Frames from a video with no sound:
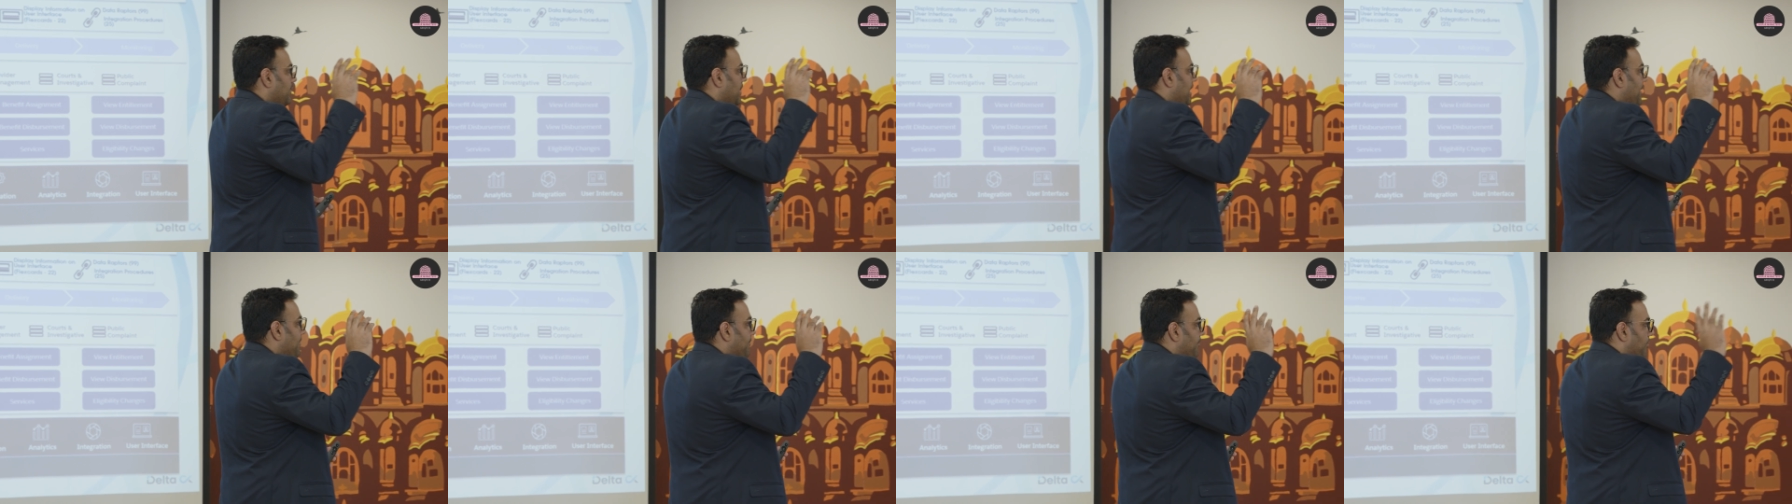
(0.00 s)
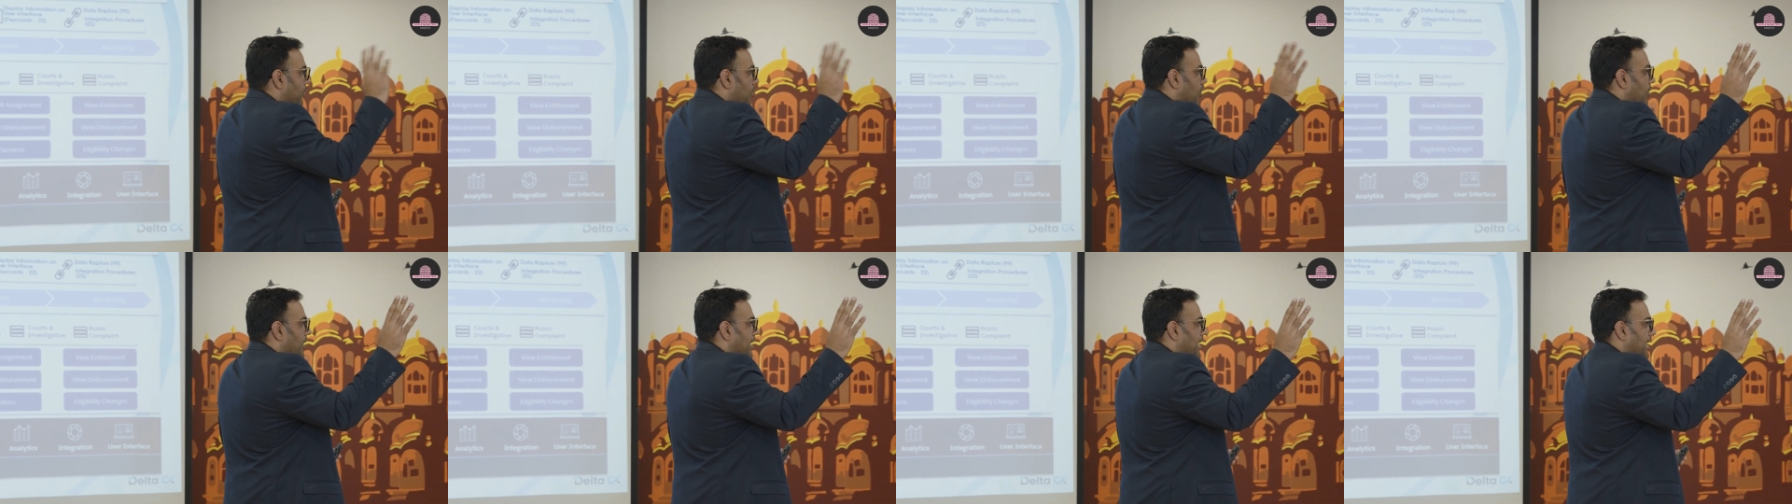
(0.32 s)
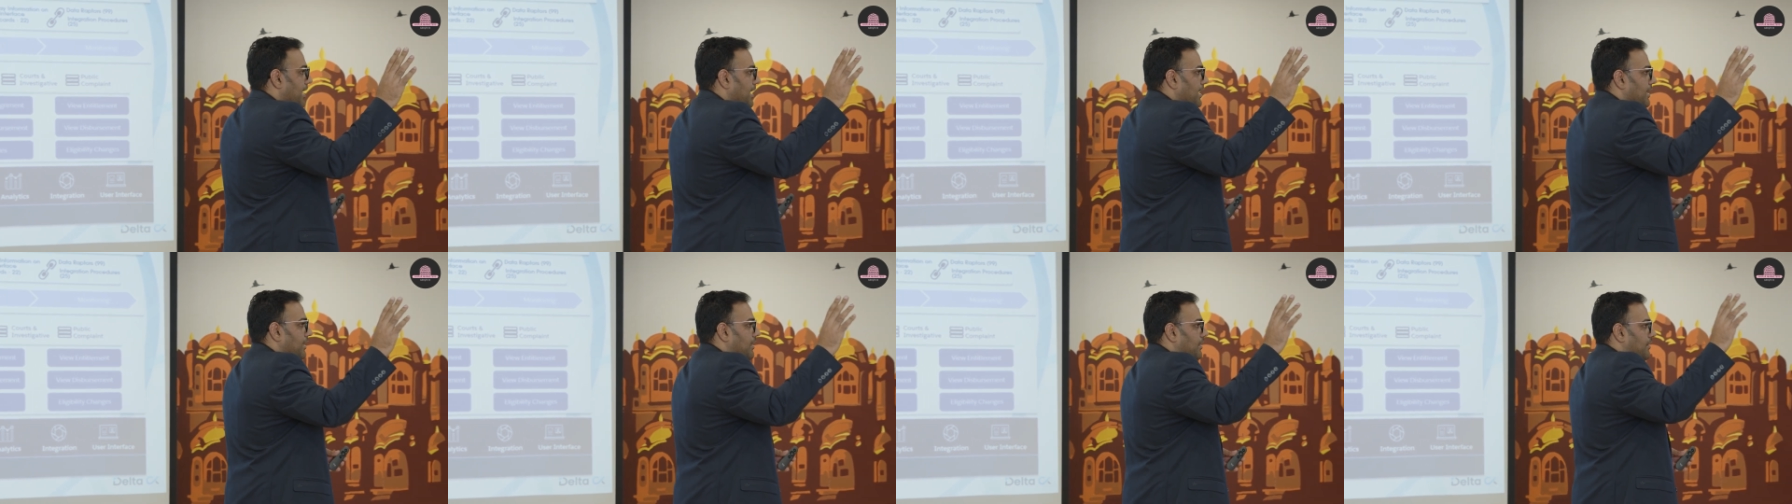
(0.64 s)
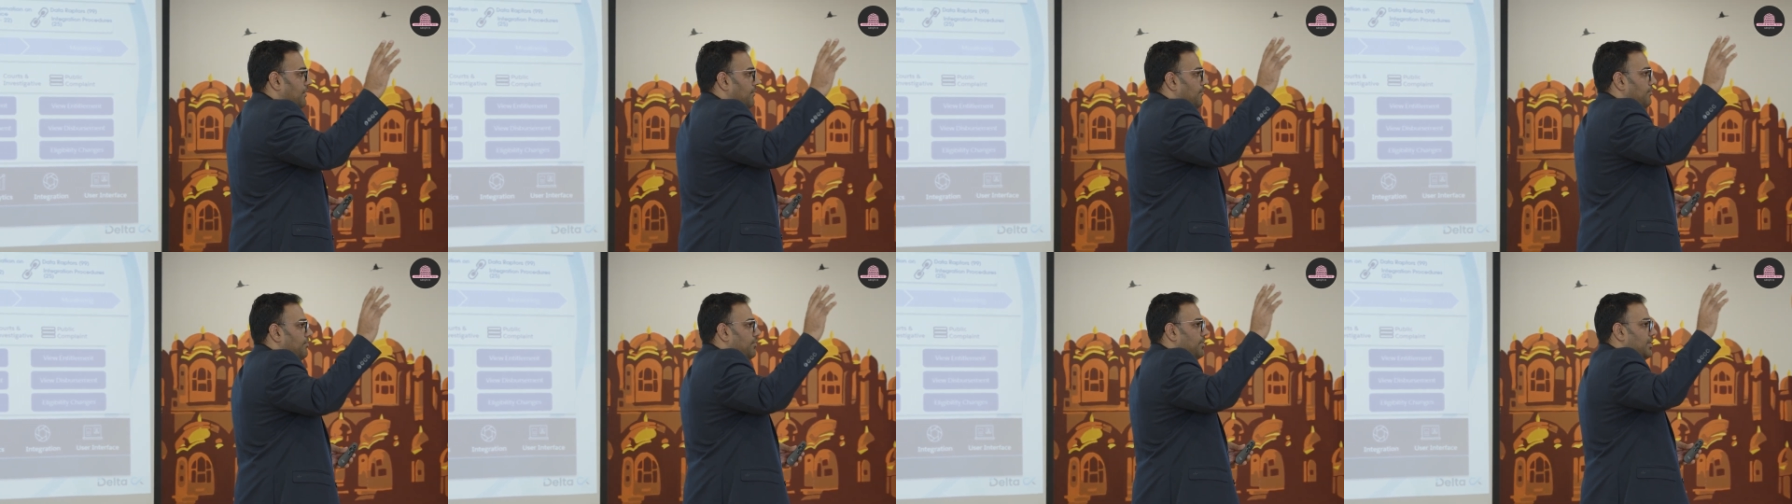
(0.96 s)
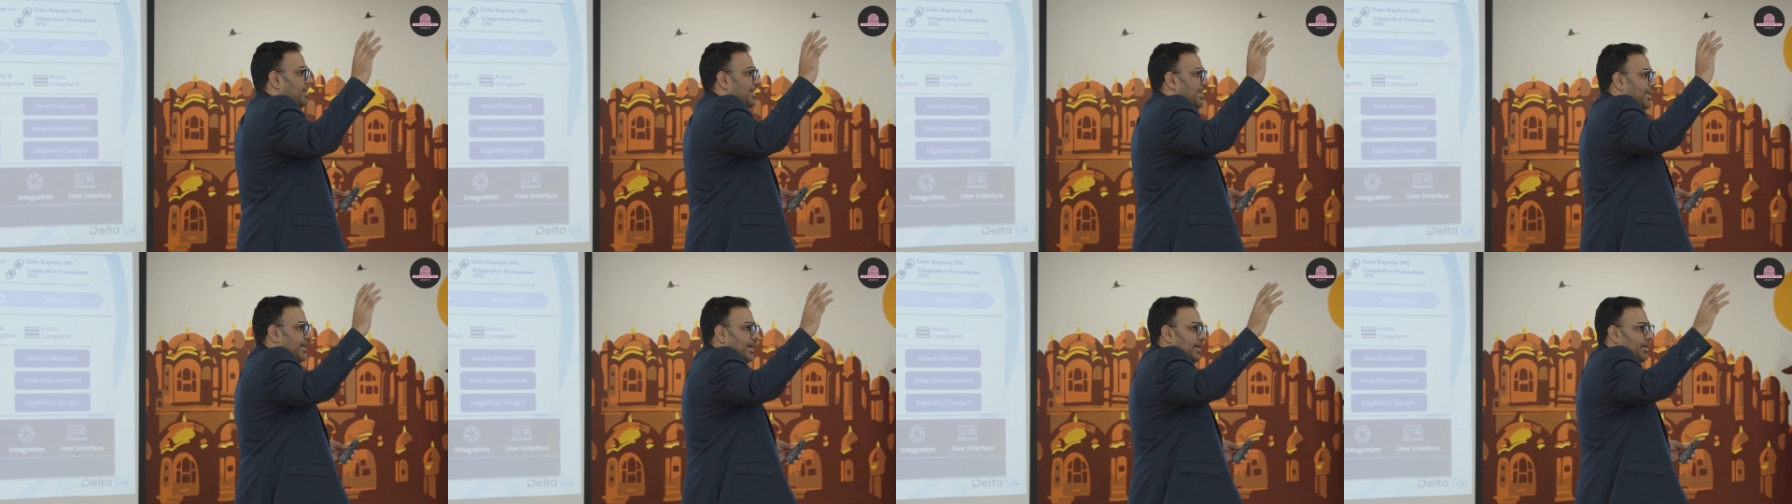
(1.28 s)
Employee
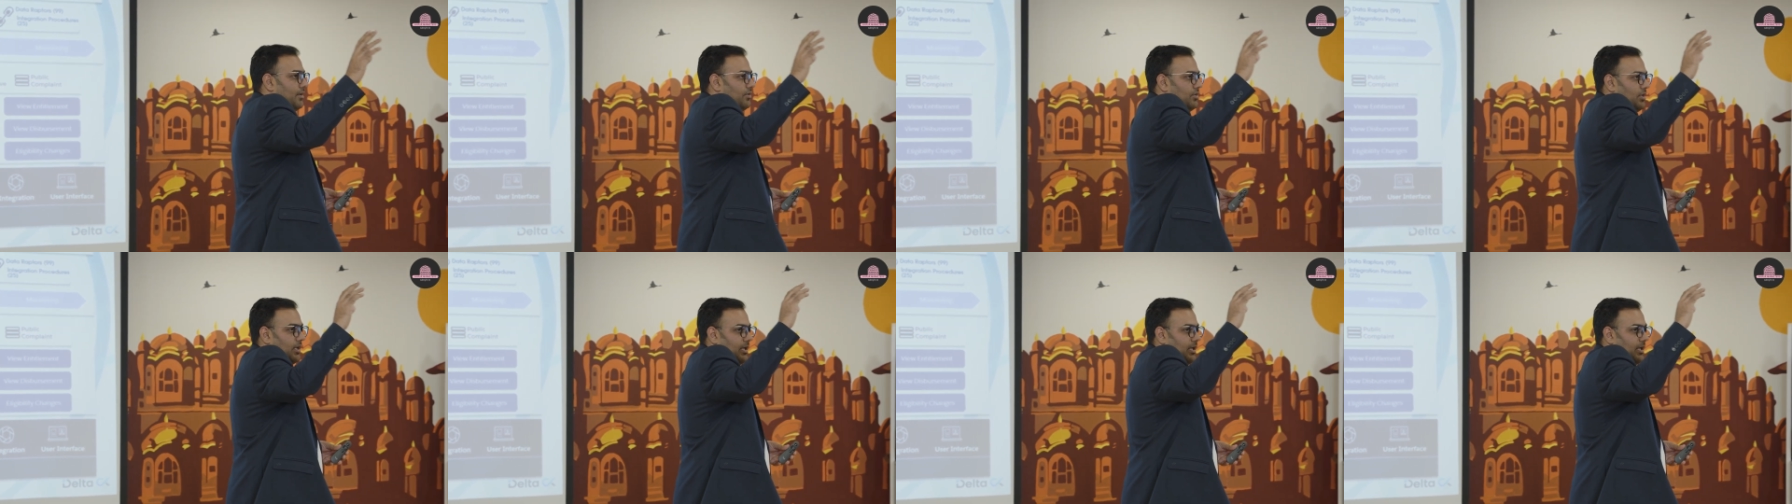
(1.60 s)
sitting at